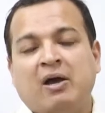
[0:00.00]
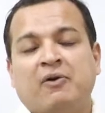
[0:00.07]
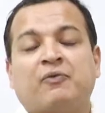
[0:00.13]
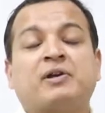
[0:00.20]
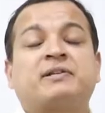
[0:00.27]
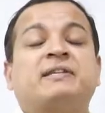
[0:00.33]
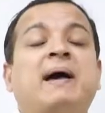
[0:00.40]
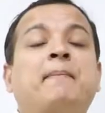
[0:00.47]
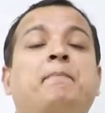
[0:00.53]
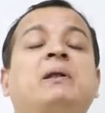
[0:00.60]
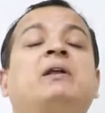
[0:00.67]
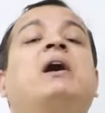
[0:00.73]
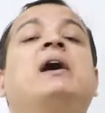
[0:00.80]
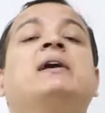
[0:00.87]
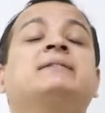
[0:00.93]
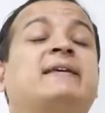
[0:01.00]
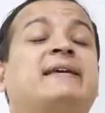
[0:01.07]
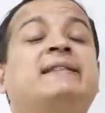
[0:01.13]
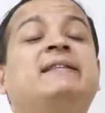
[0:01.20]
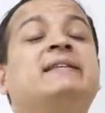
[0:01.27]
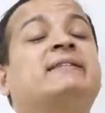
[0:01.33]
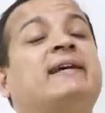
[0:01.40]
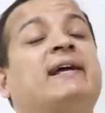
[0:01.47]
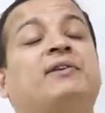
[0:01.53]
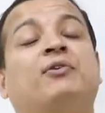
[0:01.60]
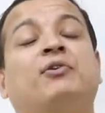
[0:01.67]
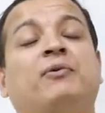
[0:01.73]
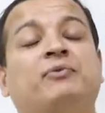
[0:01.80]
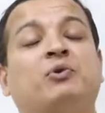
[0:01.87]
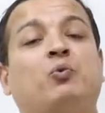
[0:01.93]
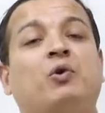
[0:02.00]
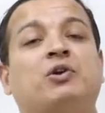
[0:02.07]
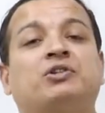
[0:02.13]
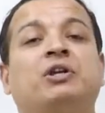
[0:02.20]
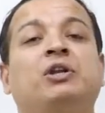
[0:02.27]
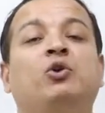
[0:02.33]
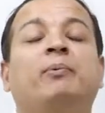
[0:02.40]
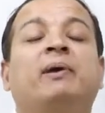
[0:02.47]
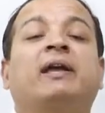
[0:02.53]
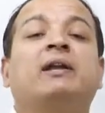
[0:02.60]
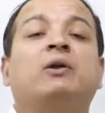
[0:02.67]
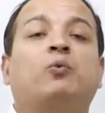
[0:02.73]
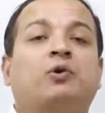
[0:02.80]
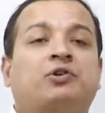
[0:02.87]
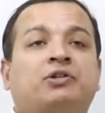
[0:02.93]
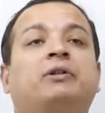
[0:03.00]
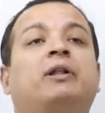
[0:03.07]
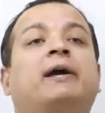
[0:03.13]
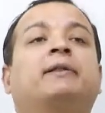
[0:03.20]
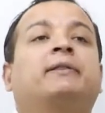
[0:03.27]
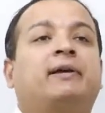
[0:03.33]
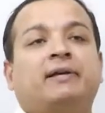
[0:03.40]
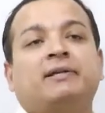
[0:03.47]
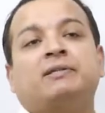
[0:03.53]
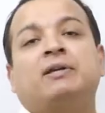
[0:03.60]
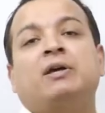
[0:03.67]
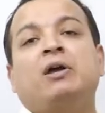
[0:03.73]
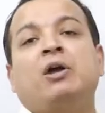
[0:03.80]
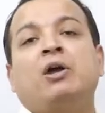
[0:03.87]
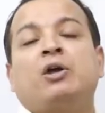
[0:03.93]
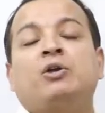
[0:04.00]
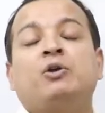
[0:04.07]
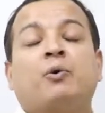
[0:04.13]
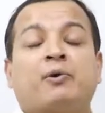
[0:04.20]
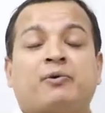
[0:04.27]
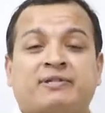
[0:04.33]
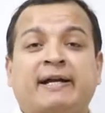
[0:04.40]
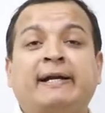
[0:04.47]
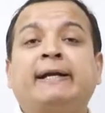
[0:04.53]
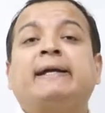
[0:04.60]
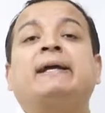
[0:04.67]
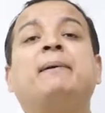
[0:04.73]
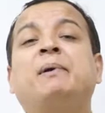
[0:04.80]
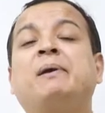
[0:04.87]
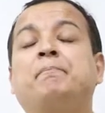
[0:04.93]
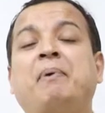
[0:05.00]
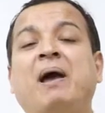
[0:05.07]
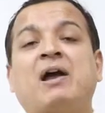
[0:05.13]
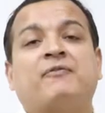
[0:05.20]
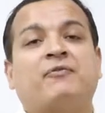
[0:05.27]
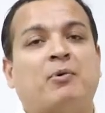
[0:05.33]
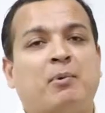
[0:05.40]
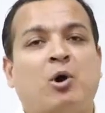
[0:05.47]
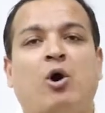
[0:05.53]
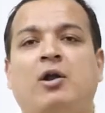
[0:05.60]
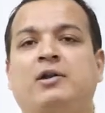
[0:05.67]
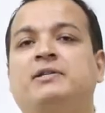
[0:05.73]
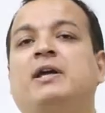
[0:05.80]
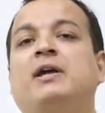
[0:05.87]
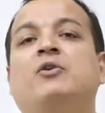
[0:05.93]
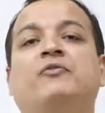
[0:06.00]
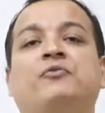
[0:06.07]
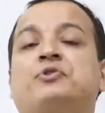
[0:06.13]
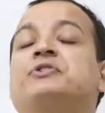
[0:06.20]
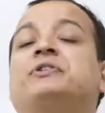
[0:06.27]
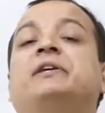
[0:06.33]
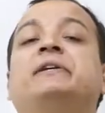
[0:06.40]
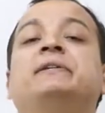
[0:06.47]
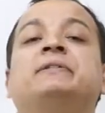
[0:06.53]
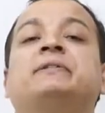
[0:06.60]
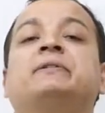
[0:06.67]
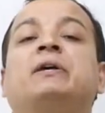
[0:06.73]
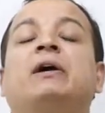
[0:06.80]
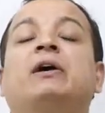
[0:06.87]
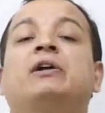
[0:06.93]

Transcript: For example, guys, in this category of the question, you may get a question like this. You are recently coming back from a holiday overseas.